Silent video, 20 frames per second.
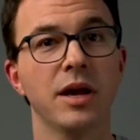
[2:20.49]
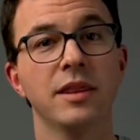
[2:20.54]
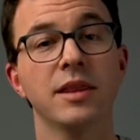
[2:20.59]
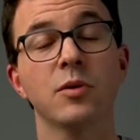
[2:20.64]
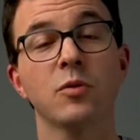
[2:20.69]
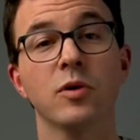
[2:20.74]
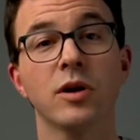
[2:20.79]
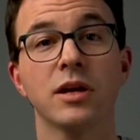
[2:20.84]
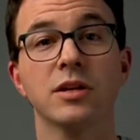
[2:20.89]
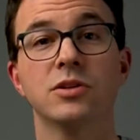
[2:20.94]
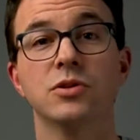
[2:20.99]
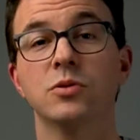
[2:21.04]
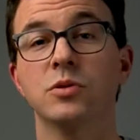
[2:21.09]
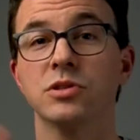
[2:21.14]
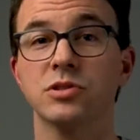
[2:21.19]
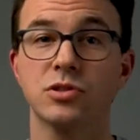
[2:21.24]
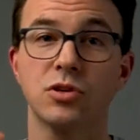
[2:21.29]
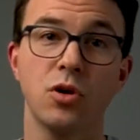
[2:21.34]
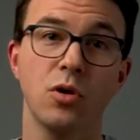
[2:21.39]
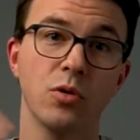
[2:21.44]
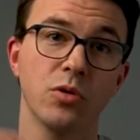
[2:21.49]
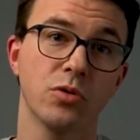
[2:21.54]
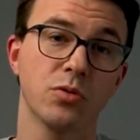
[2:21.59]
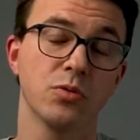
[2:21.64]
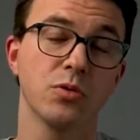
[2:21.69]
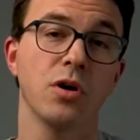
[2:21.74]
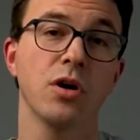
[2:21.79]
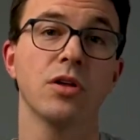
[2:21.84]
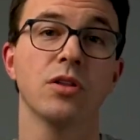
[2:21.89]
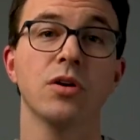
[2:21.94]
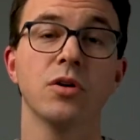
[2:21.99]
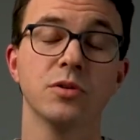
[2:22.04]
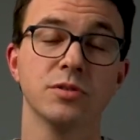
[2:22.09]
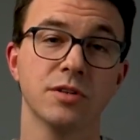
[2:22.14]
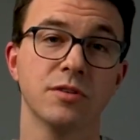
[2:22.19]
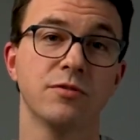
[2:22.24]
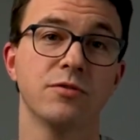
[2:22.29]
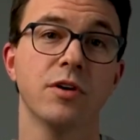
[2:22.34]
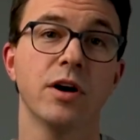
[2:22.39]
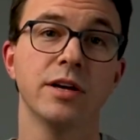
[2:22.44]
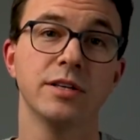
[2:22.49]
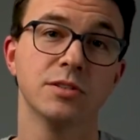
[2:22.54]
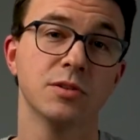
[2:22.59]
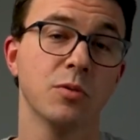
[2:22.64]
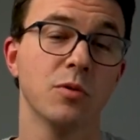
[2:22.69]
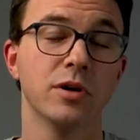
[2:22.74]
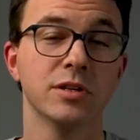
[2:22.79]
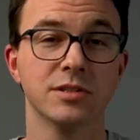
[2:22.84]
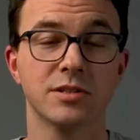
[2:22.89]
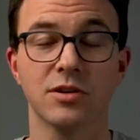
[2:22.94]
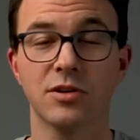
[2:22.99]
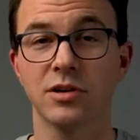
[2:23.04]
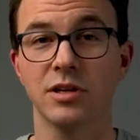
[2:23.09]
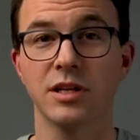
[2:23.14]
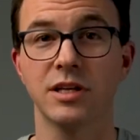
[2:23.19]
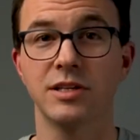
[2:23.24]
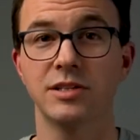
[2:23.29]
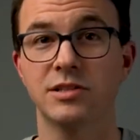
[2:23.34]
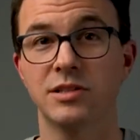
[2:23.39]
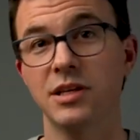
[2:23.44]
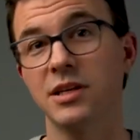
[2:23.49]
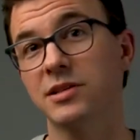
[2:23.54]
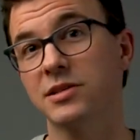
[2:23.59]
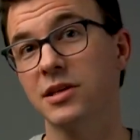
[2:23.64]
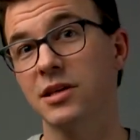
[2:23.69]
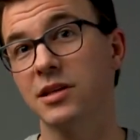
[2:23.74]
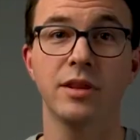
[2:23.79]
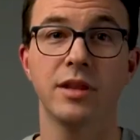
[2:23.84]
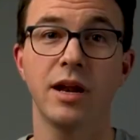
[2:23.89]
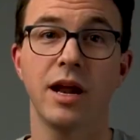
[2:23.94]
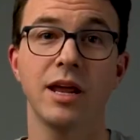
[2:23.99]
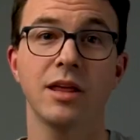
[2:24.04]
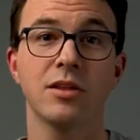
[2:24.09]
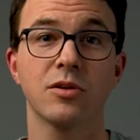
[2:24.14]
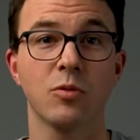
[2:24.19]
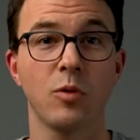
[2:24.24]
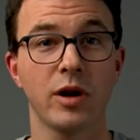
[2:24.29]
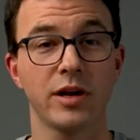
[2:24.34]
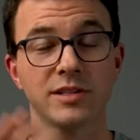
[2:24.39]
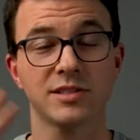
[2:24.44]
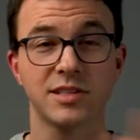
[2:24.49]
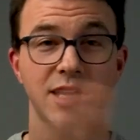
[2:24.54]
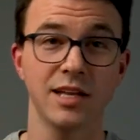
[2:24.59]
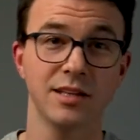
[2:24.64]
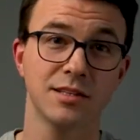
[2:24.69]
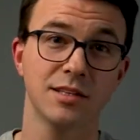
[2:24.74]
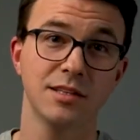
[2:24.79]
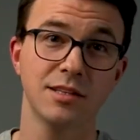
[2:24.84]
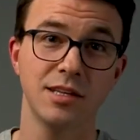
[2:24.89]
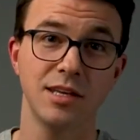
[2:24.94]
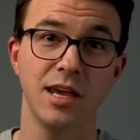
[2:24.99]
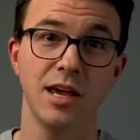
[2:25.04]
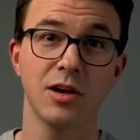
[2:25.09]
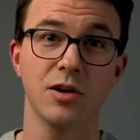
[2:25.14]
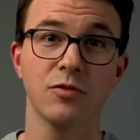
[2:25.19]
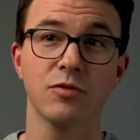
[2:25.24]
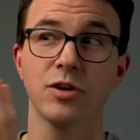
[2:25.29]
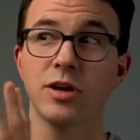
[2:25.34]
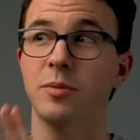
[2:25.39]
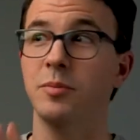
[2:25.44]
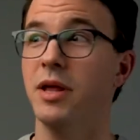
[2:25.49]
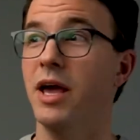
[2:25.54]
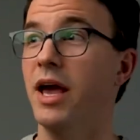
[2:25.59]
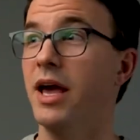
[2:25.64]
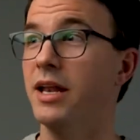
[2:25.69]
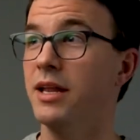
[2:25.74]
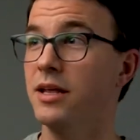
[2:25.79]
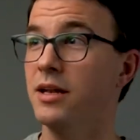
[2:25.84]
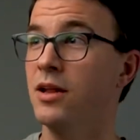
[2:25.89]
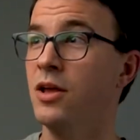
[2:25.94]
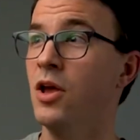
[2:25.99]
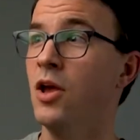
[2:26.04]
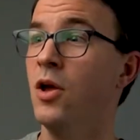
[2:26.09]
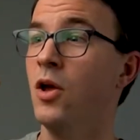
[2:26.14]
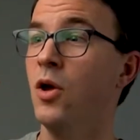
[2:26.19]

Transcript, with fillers: And then what I'll do is go through all those and find the ones that are at least decent that I either want to send to Diego for him to edit,